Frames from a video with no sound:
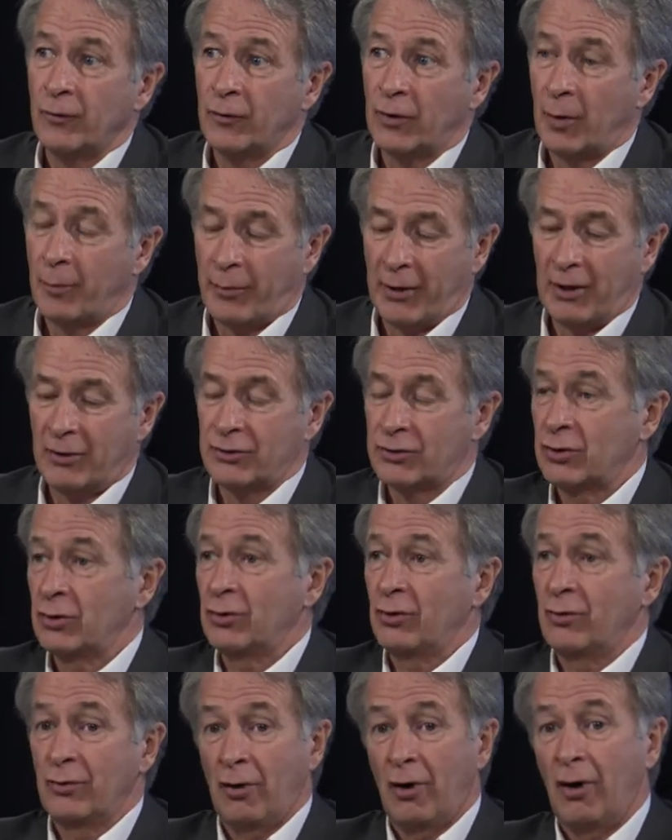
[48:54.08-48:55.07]
compared yeah.
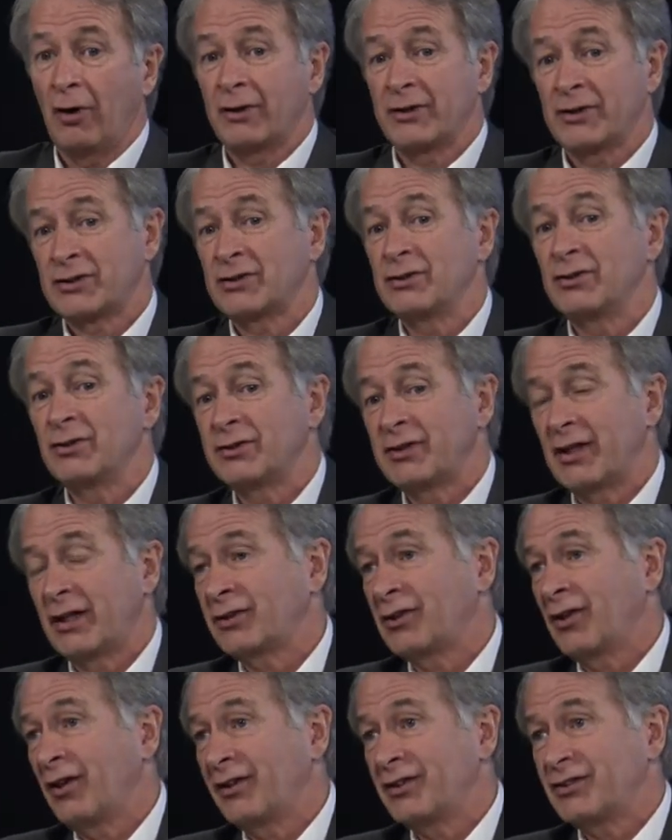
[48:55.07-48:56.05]
to all this new
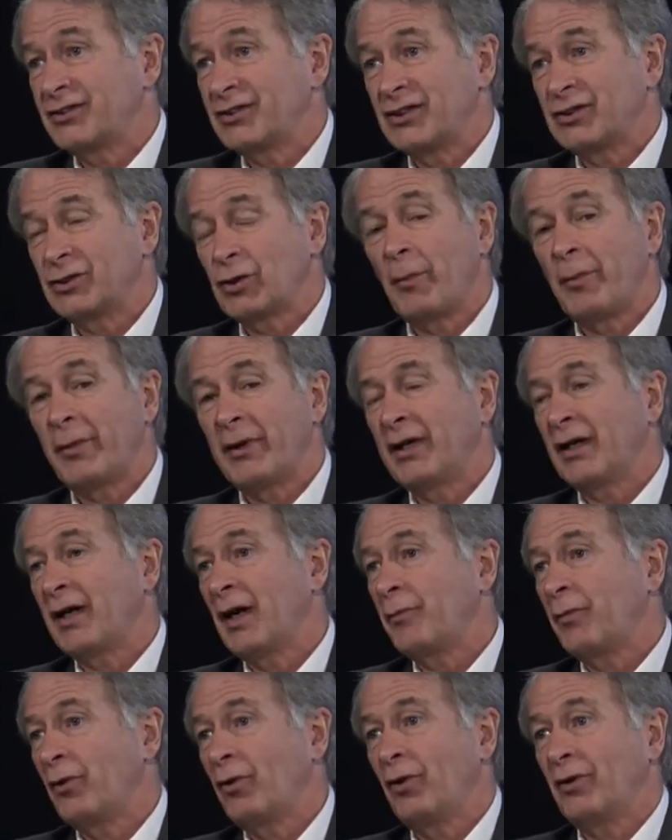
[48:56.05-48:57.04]
technology is opening
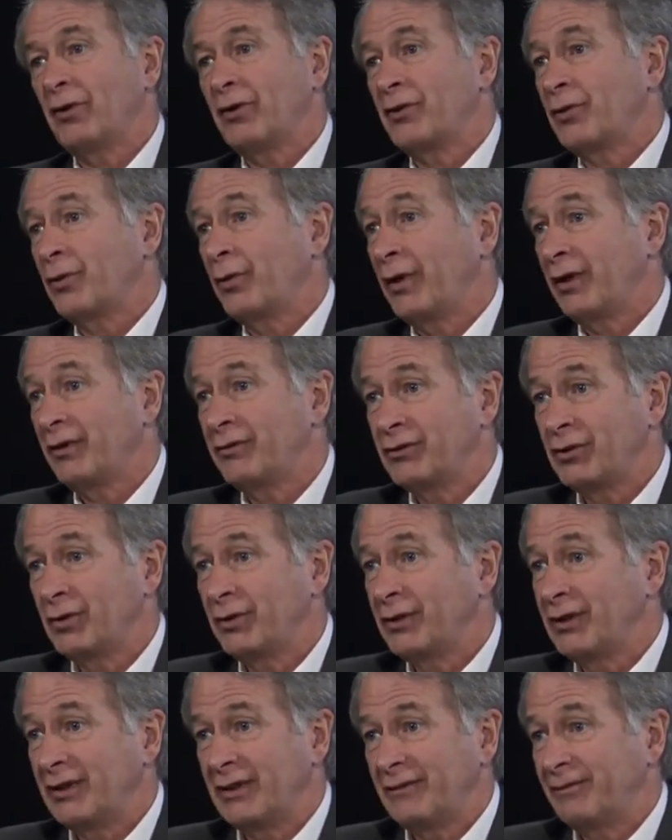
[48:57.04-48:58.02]
up a whole other way of
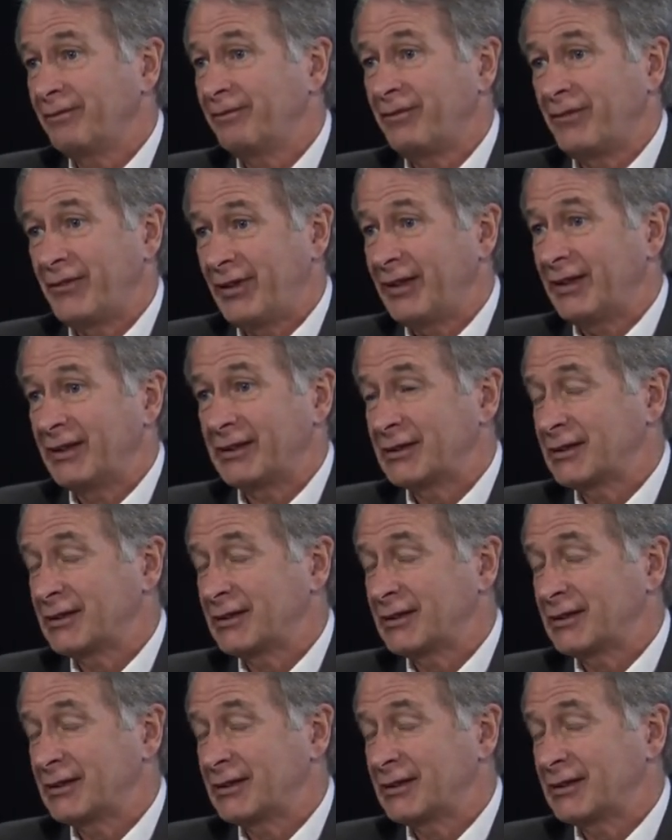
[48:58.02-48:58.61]
doing things.